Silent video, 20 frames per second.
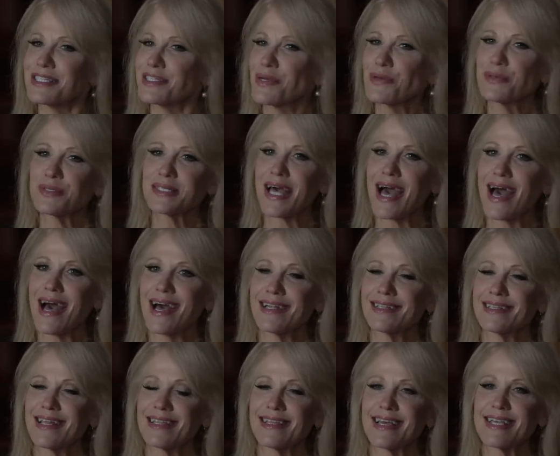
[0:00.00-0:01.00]
it so
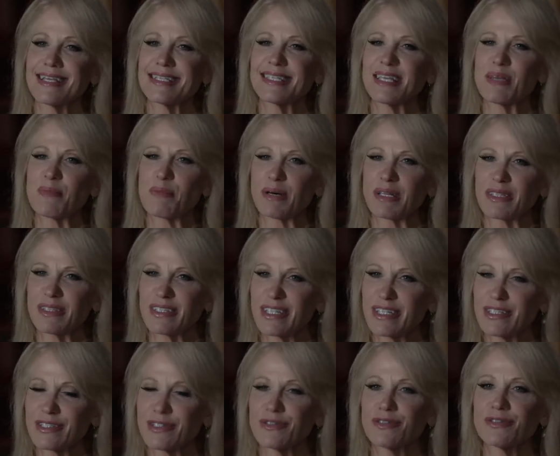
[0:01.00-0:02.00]
sad that they see
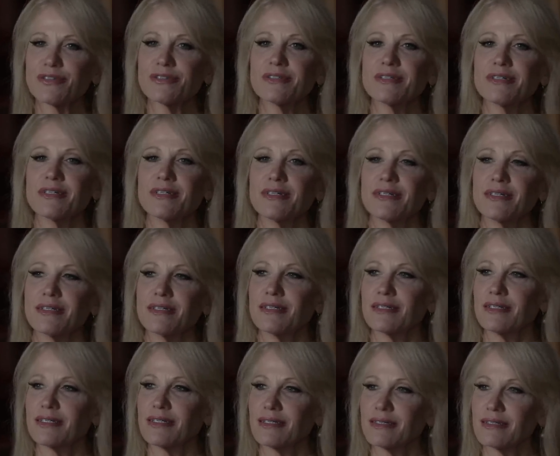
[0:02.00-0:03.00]
political
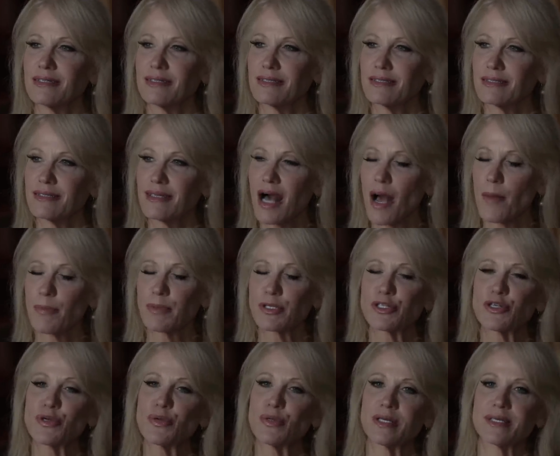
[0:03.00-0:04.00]

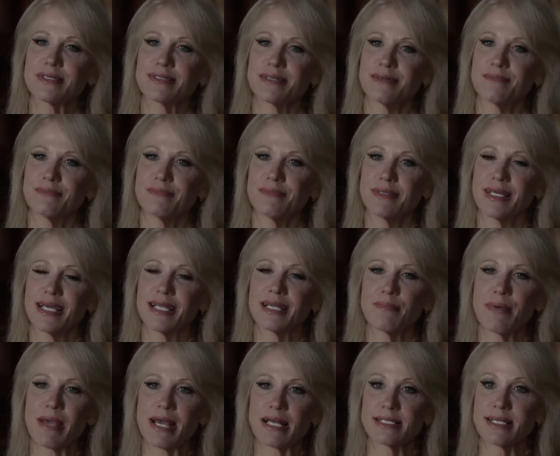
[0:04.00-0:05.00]
opportunism in
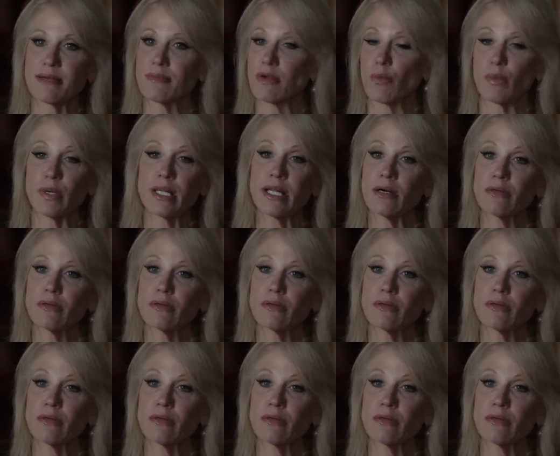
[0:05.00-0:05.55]
a pandemic? We